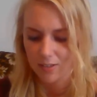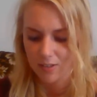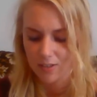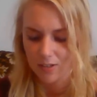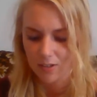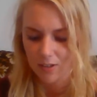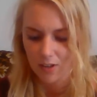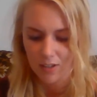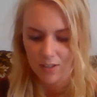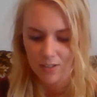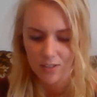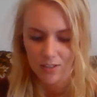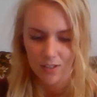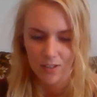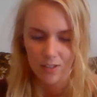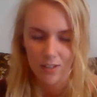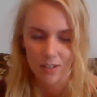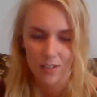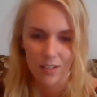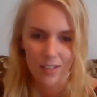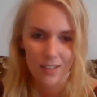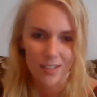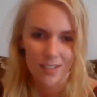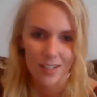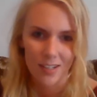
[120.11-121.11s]

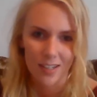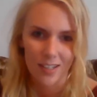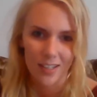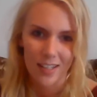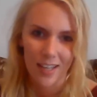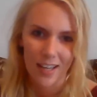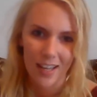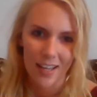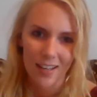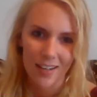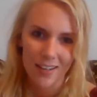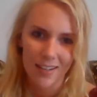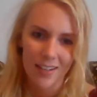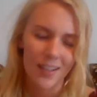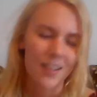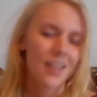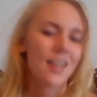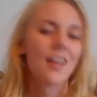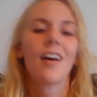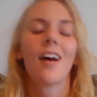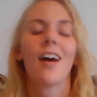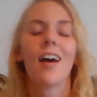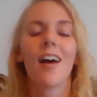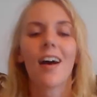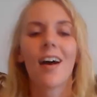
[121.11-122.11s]
London again.
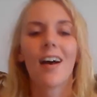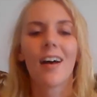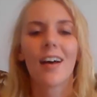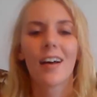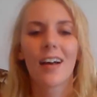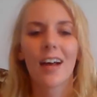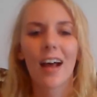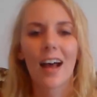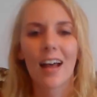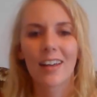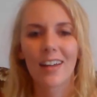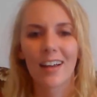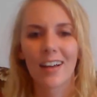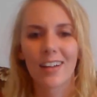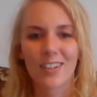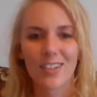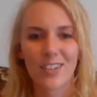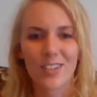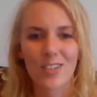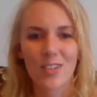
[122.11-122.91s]
I like to